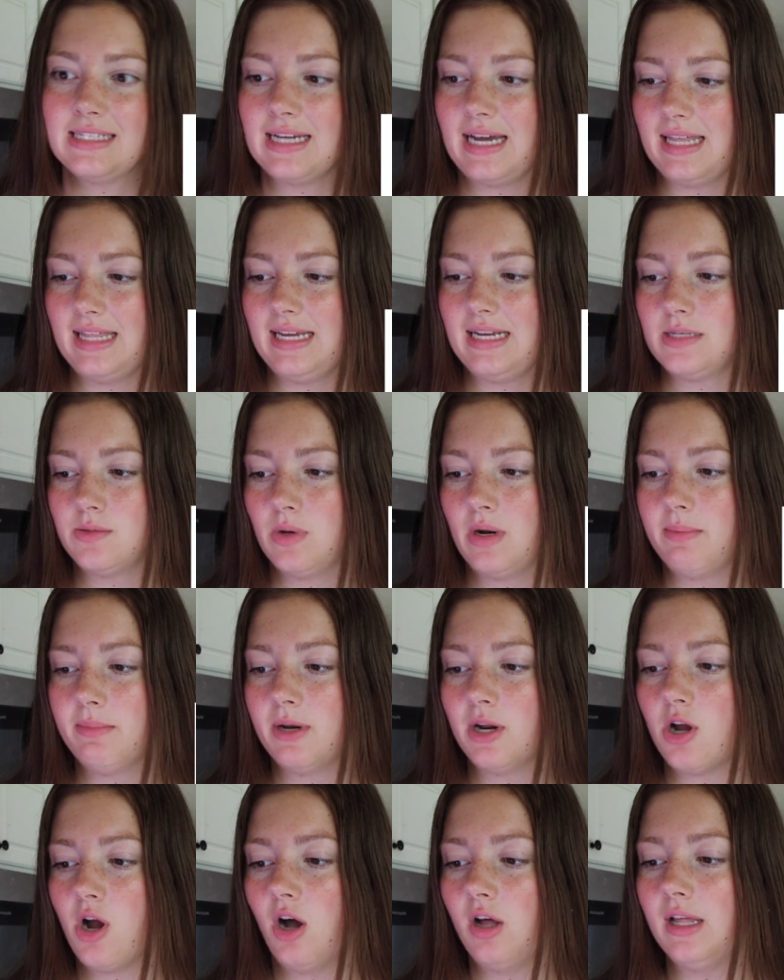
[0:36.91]
I think is what I'm
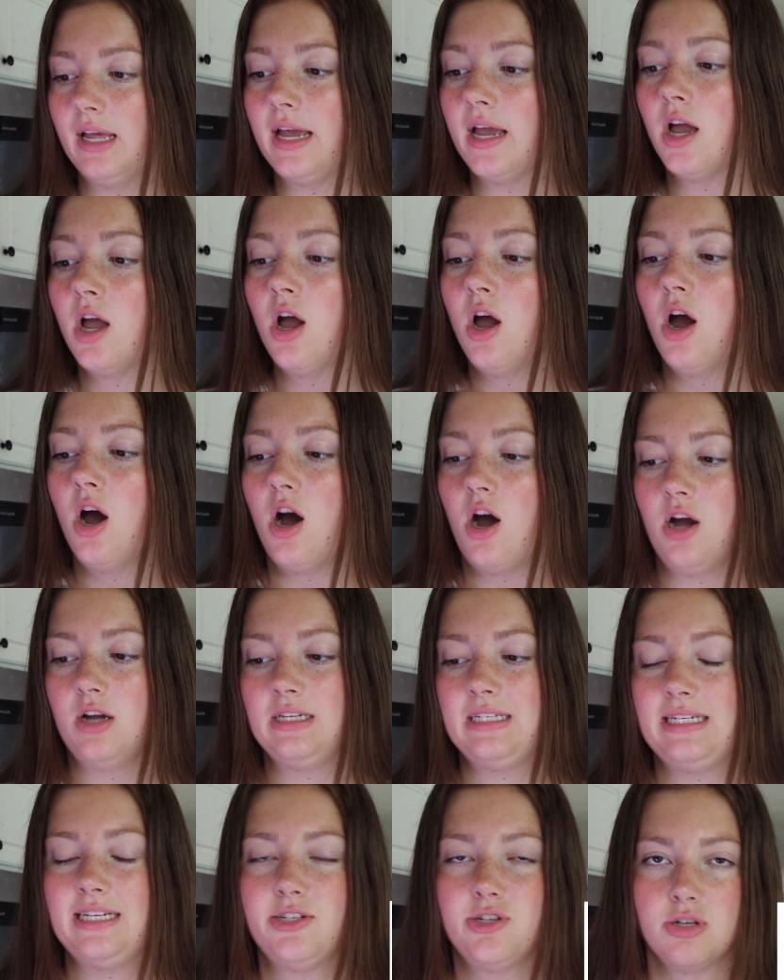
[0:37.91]
going to call it,
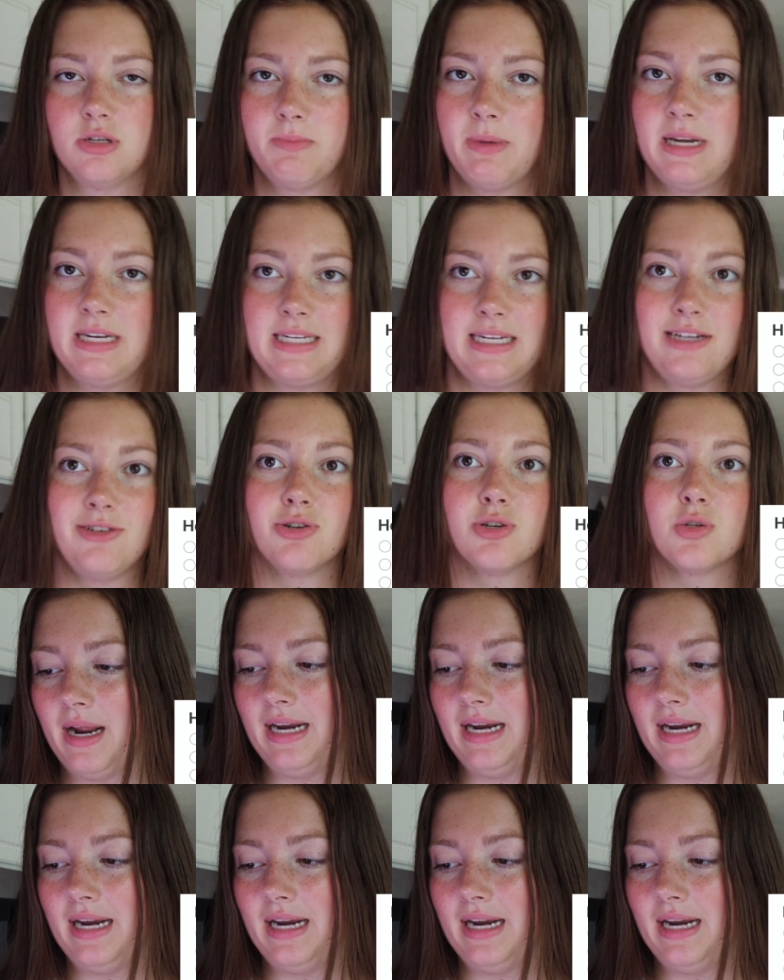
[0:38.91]
on Teachers Pay Teachers.